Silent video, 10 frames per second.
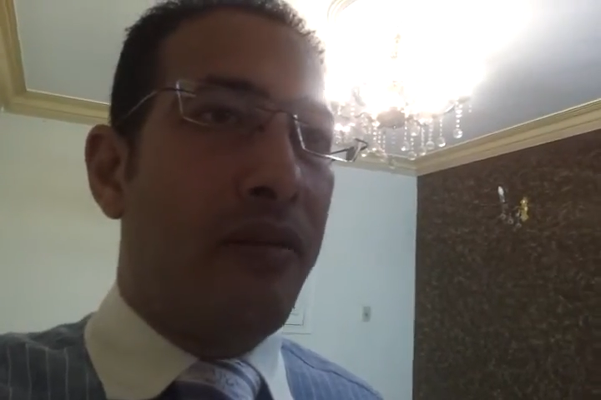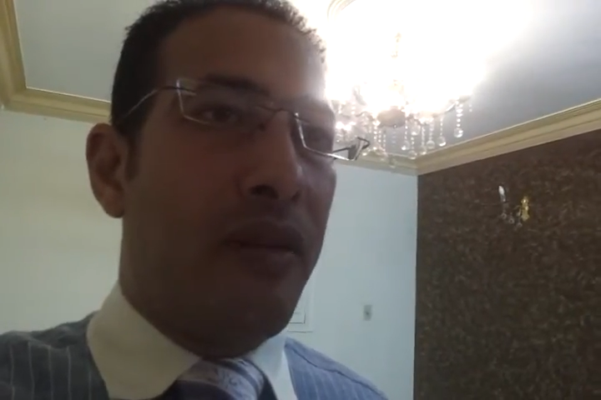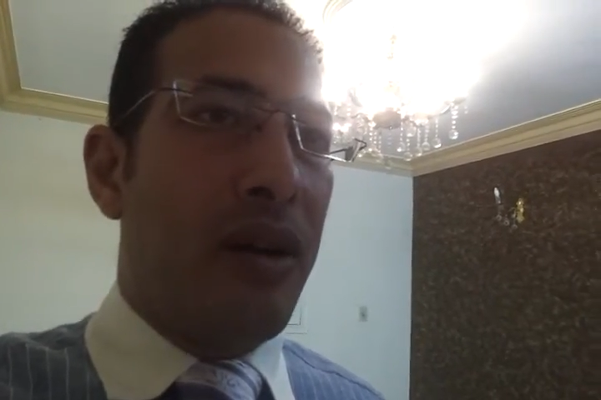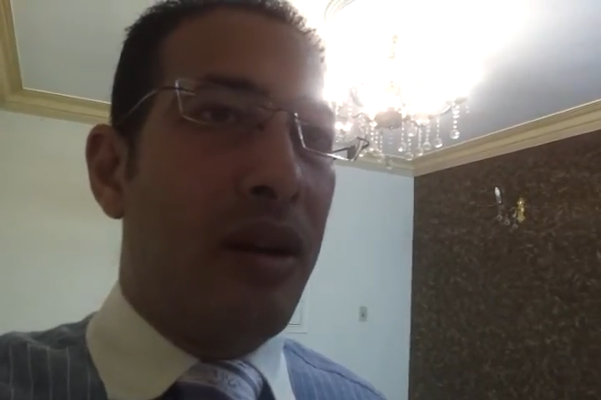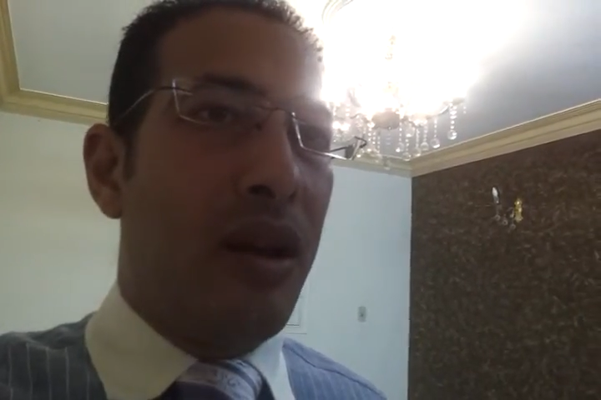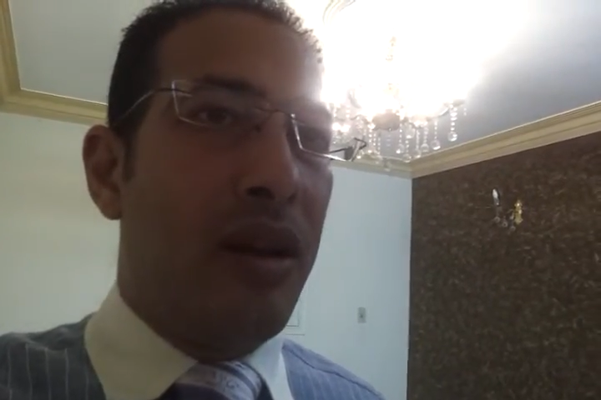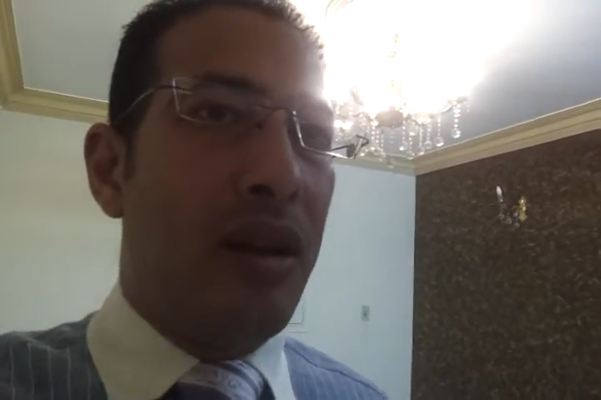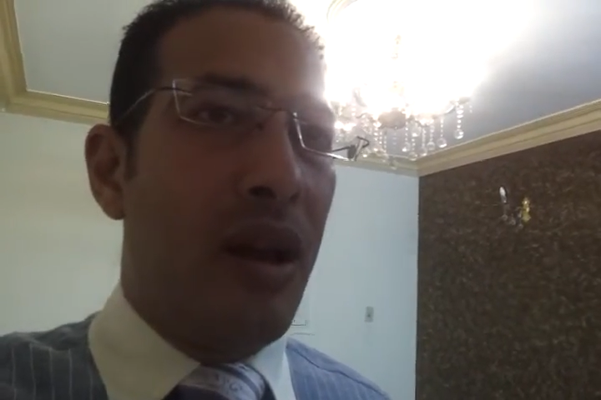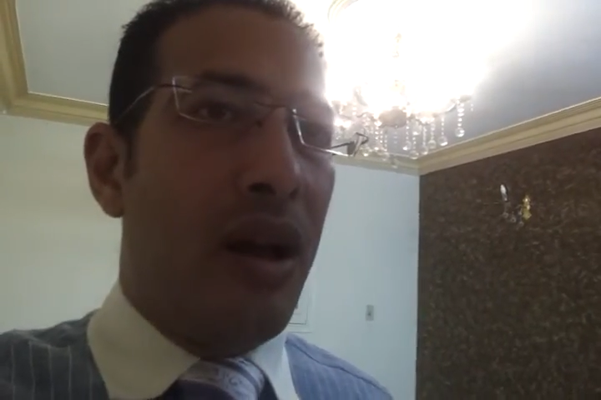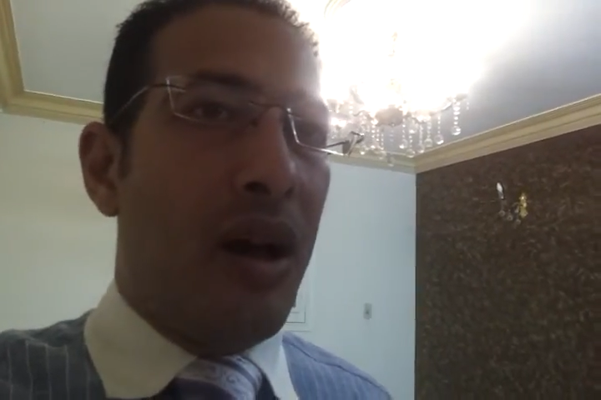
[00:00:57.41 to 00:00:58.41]

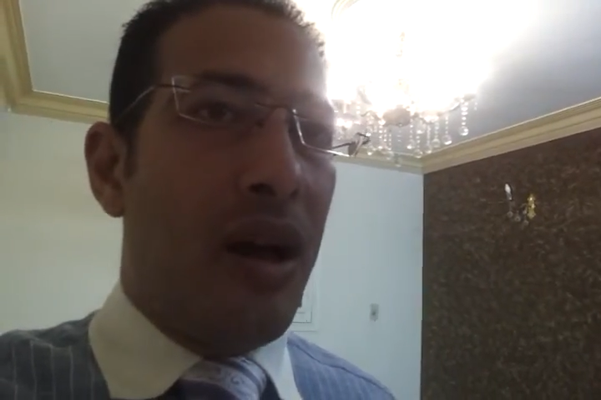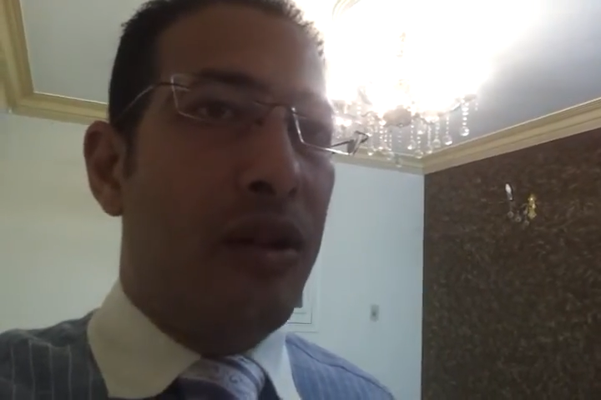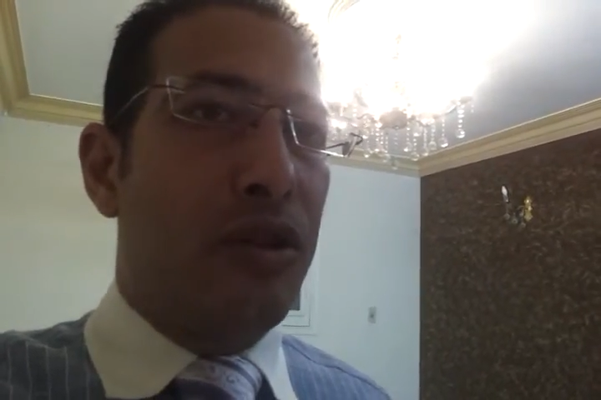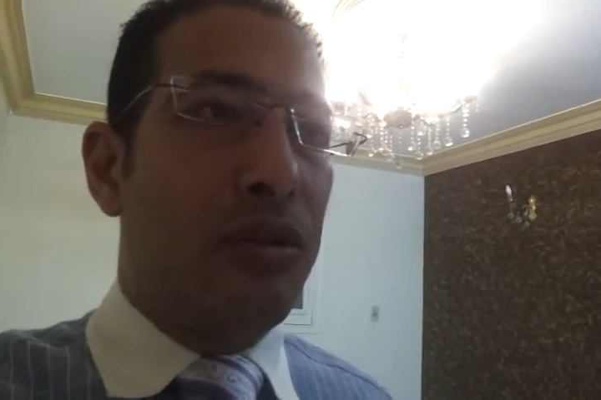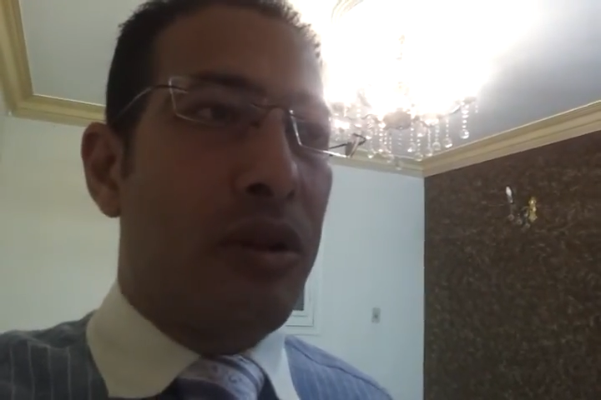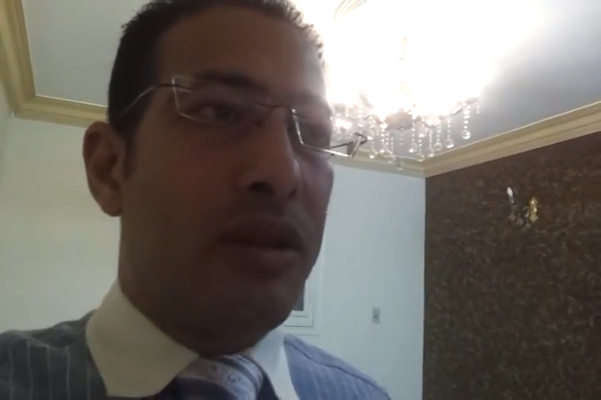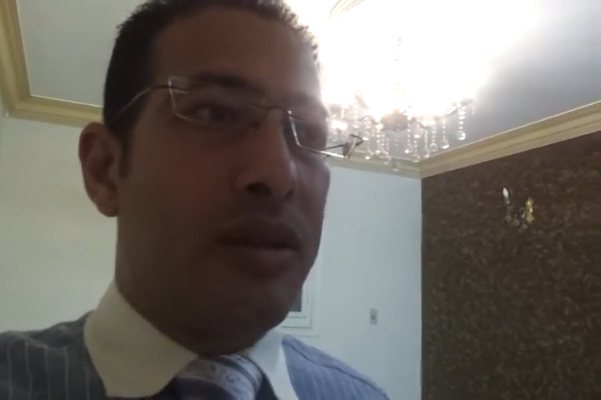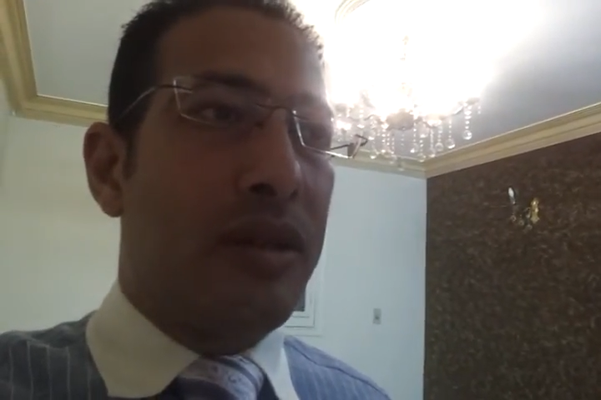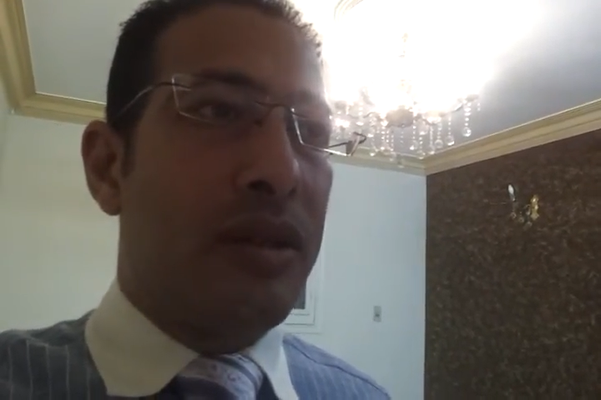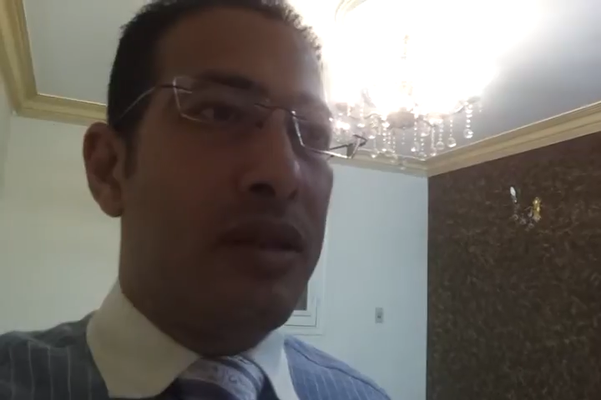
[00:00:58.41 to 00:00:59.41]
Finally, I
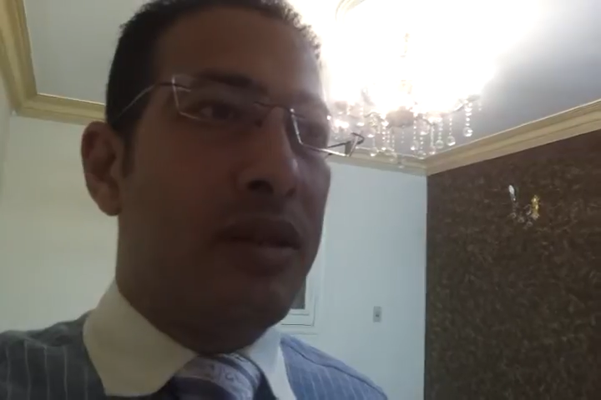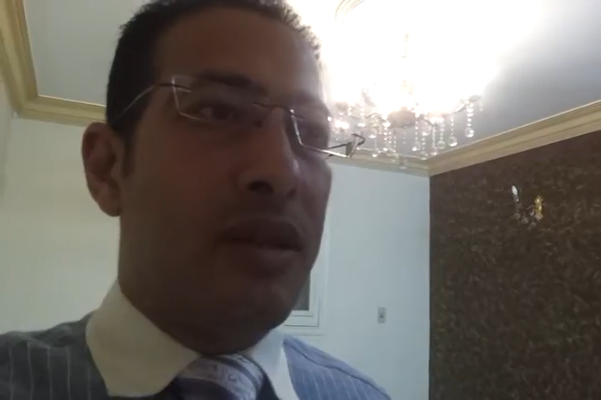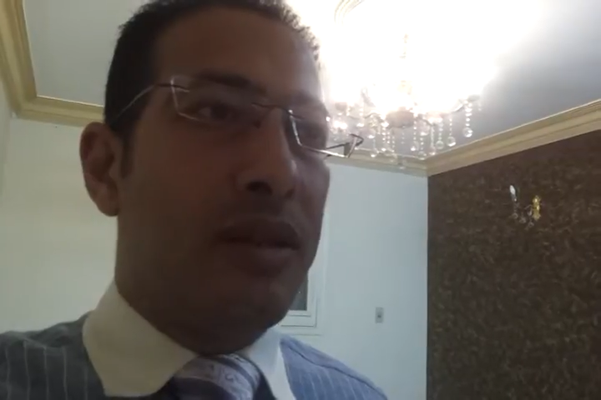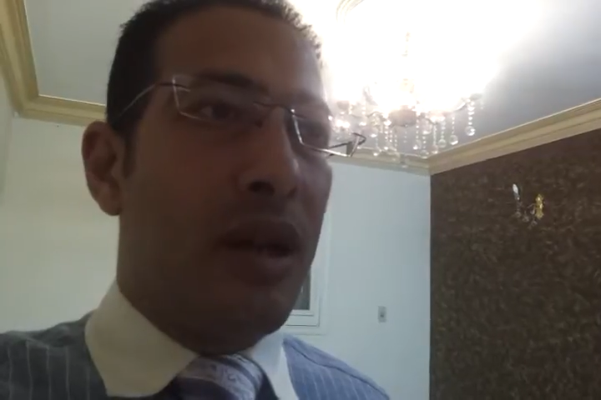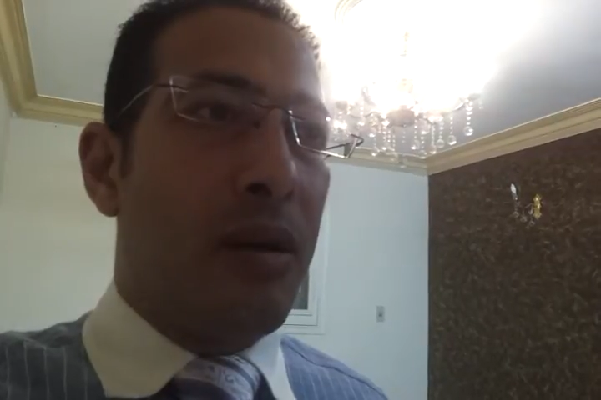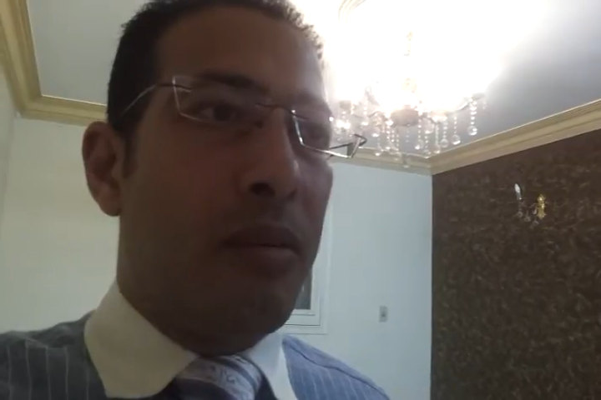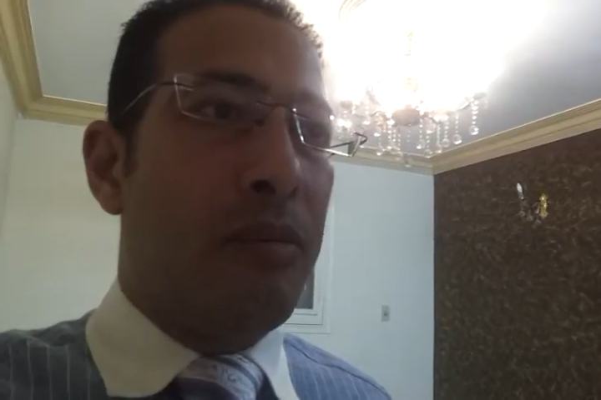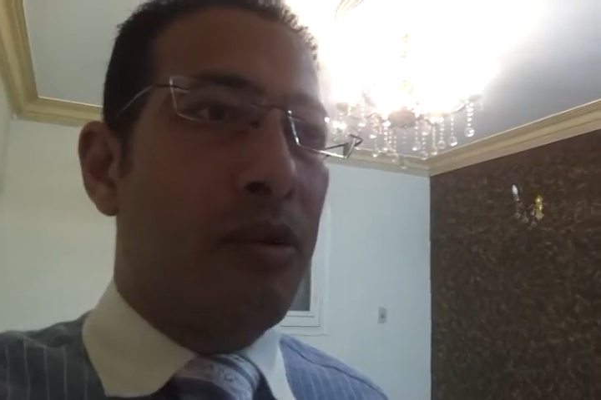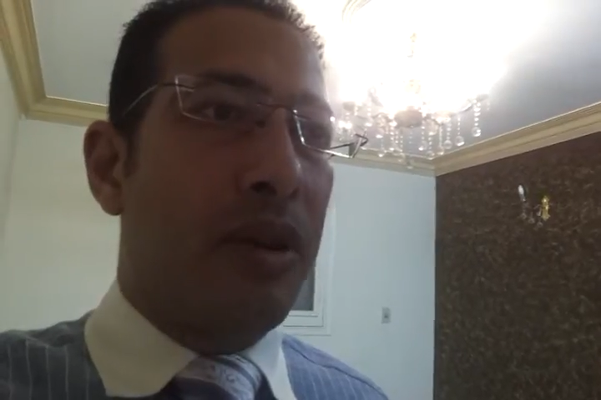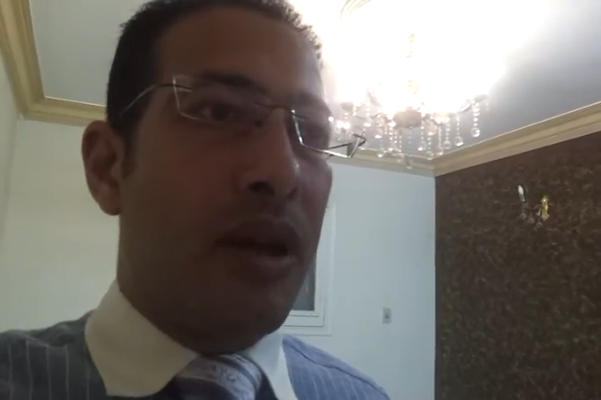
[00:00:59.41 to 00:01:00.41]
insurance is a
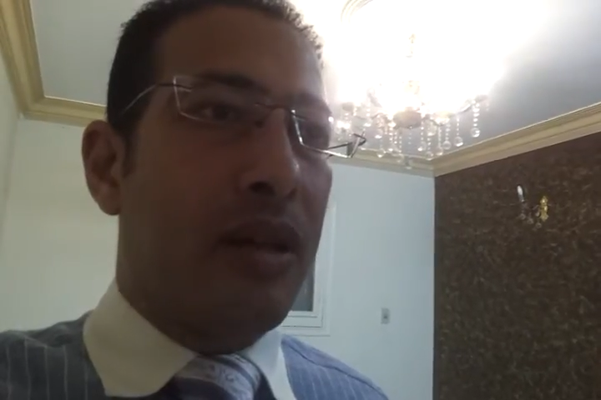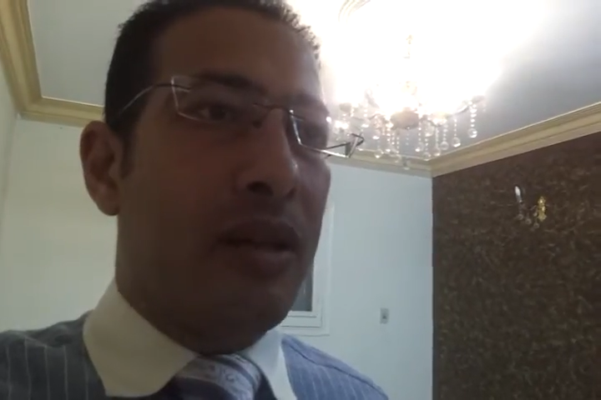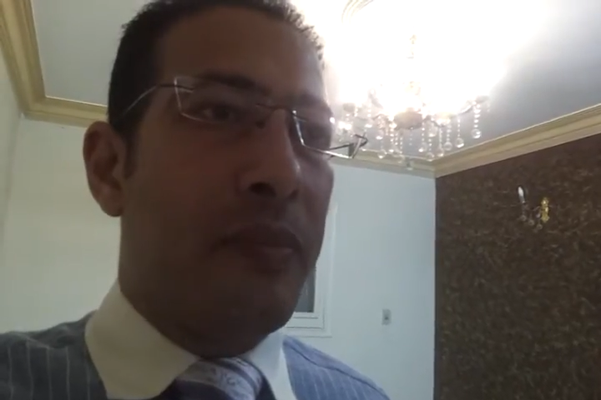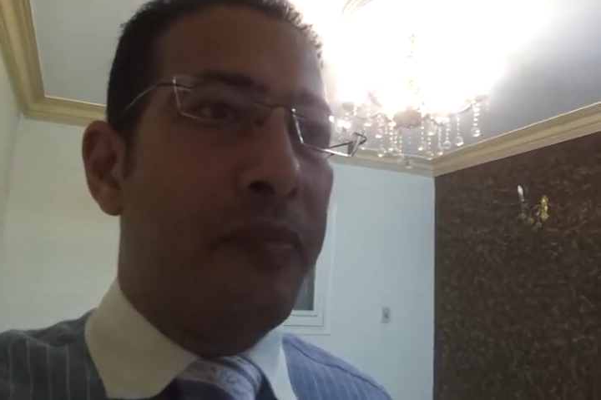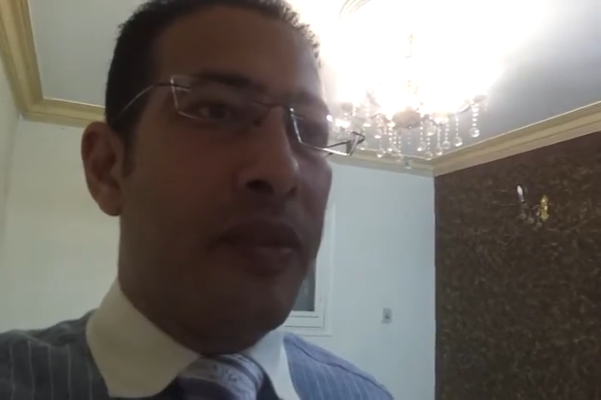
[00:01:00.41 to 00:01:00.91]
product